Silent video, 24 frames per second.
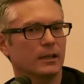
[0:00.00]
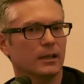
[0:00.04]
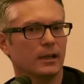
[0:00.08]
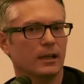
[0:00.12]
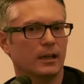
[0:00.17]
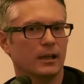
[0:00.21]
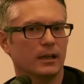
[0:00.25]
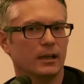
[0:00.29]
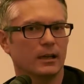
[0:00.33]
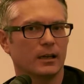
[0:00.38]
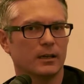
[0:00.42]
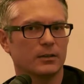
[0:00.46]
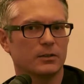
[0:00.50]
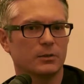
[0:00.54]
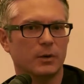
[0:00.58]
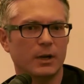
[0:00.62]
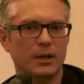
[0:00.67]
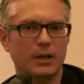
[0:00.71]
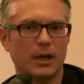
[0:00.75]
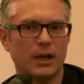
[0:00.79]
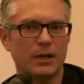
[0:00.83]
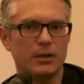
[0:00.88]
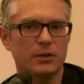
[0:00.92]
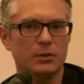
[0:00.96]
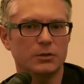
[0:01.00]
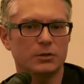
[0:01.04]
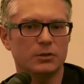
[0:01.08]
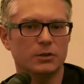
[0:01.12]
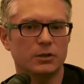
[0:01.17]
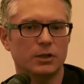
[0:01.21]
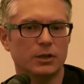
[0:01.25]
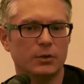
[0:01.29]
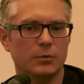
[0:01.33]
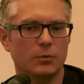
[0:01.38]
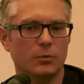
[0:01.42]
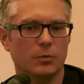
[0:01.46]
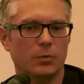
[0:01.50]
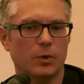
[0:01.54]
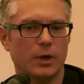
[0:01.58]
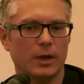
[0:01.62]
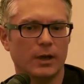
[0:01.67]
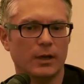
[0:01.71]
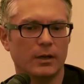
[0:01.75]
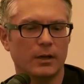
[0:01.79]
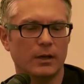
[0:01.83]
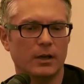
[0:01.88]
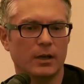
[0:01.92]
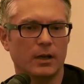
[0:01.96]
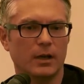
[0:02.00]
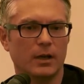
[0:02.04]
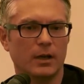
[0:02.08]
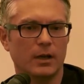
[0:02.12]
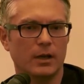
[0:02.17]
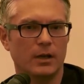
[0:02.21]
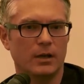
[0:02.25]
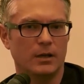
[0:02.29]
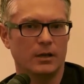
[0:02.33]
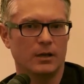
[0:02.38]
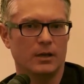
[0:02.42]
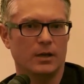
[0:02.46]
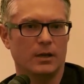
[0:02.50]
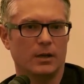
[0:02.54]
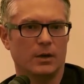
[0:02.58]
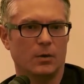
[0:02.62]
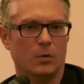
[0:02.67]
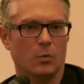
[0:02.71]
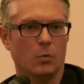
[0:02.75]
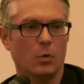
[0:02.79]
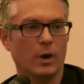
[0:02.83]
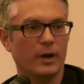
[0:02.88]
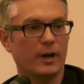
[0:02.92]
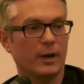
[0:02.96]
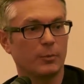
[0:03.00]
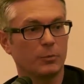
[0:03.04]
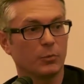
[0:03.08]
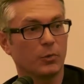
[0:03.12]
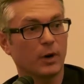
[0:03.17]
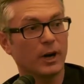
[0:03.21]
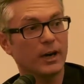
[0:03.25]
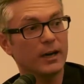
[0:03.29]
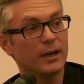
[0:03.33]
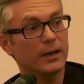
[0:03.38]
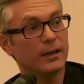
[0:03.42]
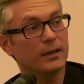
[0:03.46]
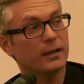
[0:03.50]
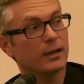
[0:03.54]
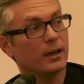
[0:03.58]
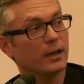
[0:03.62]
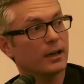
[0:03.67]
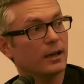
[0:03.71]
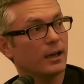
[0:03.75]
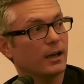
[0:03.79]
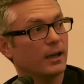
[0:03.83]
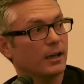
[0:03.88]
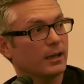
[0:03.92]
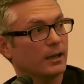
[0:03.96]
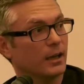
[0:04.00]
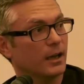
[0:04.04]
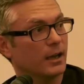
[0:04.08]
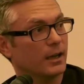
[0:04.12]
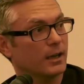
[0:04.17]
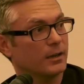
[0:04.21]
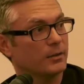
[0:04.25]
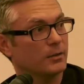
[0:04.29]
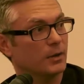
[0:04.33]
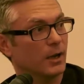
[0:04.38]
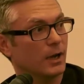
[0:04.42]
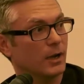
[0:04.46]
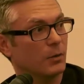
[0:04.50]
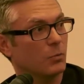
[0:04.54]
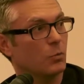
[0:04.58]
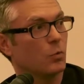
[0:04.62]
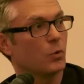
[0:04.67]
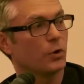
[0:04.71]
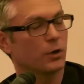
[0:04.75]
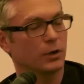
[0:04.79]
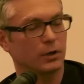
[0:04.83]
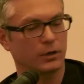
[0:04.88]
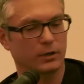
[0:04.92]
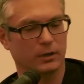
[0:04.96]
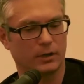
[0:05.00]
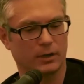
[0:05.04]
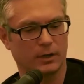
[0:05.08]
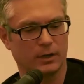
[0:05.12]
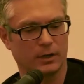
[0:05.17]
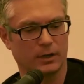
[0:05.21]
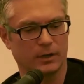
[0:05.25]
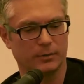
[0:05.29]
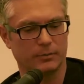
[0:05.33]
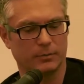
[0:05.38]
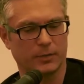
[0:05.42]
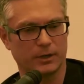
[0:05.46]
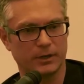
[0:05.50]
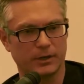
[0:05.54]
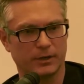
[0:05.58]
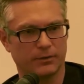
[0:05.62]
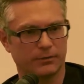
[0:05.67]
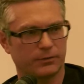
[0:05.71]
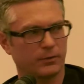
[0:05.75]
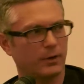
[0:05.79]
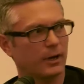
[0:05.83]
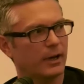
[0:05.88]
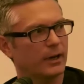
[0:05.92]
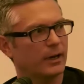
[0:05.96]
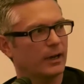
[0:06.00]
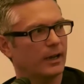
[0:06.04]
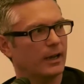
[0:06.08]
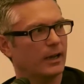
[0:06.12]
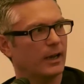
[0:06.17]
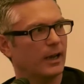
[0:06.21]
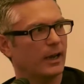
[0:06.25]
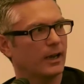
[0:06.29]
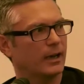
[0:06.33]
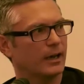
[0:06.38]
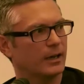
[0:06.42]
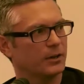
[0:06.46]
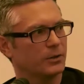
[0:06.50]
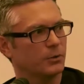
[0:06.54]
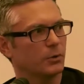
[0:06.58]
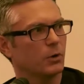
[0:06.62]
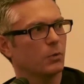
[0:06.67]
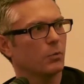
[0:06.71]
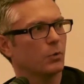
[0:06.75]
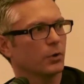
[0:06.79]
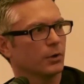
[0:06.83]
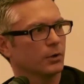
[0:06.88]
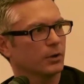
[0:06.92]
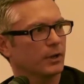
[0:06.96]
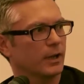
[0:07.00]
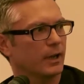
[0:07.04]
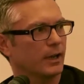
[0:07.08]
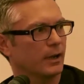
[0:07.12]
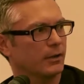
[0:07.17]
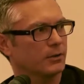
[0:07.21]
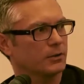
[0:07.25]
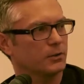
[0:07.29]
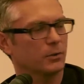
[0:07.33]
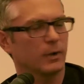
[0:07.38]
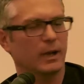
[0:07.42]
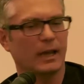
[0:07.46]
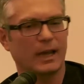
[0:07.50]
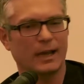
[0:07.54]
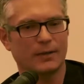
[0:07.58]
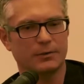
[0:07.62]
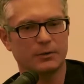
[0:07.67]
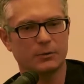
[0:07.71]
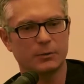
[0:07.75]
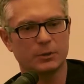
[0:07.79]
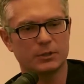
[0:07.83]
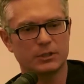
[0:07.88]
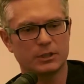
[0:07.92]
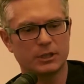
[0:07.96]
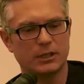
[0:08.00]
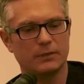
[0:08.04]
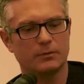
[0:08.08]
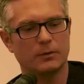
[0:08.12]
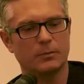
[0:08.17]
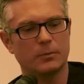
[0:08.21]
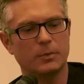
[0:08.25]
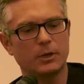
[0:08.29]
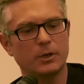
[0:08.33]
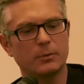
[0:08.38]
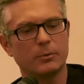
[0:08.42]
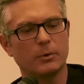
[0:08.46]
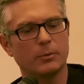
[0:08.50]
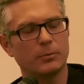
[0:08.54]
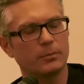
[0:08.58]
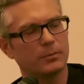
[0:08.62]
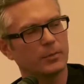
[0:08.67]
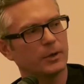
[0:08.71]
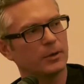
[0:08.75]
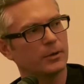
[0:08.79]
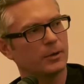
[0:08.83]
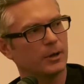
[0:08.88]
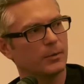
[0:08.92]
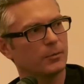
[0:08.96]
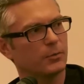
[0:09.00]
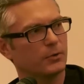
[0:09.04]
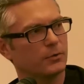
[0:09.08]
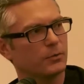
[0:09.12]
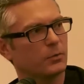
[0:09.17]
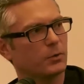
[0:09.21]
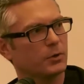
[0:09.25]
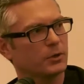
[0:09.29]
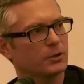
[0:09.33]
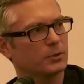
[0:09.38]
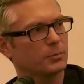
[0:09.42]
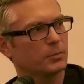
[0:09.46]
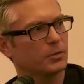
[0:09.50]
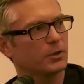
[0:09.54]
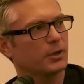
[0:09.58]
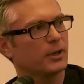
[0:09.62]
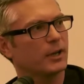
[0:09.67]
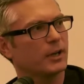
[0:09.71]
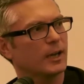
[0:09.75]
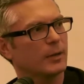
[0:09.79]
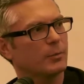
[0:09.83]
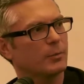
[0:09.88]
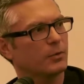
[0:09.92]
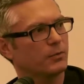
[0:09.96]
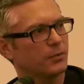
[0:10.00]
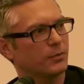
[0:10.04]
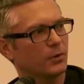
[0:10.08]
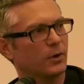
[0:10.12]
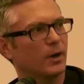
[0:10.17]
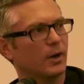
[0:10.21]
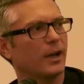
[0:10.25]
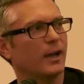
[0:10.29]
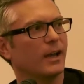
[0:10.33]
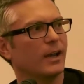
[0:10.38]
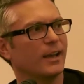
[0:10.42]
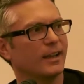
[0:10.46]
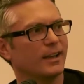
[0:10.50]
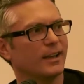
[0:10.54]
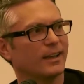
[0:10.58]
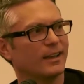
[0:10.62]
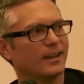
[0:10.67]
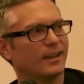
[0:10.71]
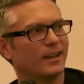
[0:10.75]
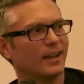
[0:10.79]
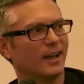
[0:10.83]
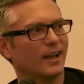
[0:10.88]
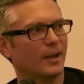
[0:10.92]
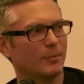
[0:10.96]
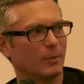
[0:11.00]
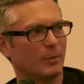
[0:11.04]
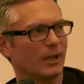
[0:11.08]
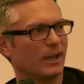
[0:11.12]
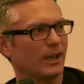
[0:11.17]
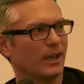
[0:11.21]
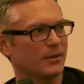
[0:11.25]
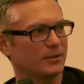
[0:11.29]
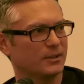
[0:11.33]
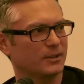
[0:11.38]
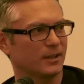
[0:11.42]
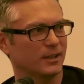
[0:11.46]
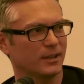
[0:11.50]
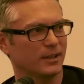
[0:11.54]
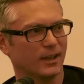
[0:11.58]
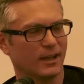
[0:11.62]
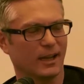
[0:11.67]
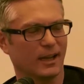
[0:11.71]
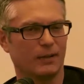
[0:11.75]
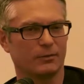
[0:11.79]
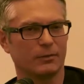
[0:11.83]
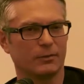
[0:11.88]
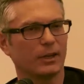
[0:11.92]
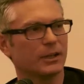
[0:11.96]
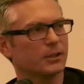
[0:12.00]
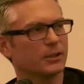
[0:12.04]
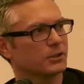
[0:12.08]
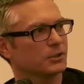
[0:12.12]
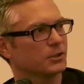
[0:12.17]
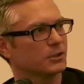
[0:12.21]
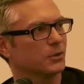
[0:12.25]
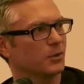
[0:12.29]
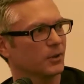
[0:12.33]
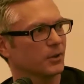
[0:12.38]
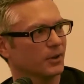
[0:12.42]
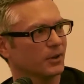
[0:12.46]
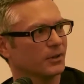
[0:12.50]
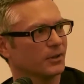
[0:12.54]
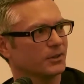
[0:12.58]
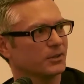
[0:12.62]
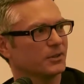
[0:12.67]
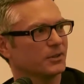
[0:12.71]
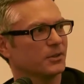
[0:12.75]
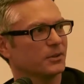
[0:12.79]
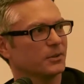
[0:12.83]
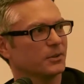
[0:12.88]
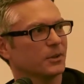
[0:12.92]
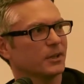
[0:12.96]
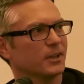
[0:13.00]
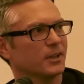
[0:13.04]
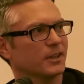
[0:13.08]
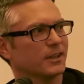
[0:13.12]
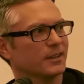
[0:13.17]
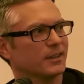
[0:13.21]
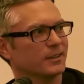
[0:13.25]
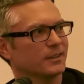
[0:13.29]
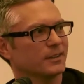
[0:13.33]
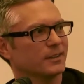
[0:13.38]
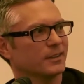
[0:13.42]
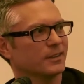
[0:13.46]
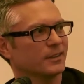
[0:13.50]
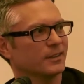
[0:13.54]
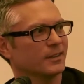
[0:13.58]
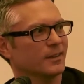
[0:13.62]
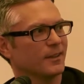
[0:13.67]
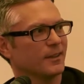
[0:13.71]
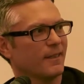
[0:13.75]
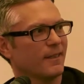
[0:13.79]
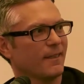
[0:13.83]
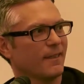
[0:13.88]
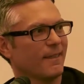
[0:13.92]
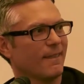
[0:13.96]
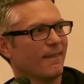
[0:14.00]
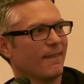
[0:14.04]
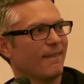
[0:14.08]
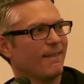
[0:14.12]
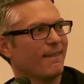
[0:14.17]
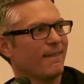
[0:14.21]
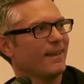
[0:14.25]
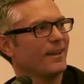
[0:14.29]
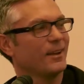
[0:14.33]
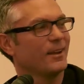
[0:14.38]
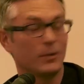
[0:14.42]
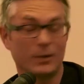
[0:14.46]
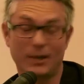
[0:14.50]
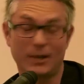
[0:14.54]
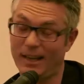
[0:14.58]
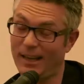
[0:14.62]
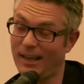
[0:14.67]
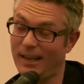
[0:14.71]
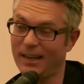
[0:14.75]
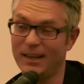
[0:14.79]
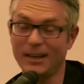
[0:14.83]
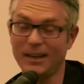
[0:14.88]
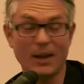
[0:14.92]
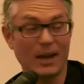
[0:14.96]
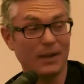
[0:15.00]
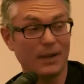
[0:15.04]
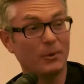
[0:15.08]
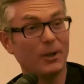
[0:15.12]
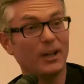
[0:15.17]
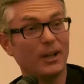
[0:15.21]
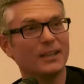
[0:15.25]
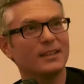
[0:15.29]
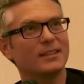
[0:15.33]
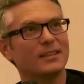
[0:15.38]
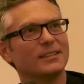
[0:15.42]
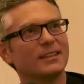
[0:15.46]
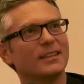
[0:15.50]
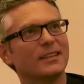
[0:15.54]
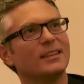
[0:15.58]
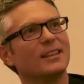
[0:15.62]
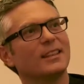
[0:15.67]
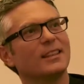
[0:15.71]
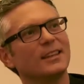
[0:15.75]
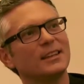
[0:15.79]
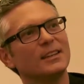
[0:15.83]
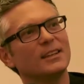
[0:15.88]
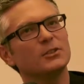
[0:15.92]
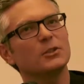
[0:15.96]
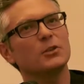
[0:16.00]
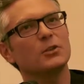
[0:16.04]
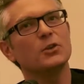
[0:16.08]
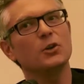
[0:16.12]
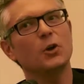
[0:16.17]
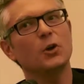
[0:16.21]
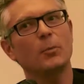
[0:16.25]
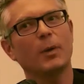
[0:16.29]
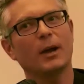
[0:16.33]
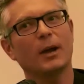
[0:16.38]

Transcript: And uh, so I, I usually, when when I'm writing, I, I, I work uh, Monday to Friday, and I do a word count. So I have to achieve a minimum number of words per day before I I'm allowed to have lunch or to... Uh, you are a Protestant, aren't you? Well, yeah, yeah, well, you see, the thing is, you can go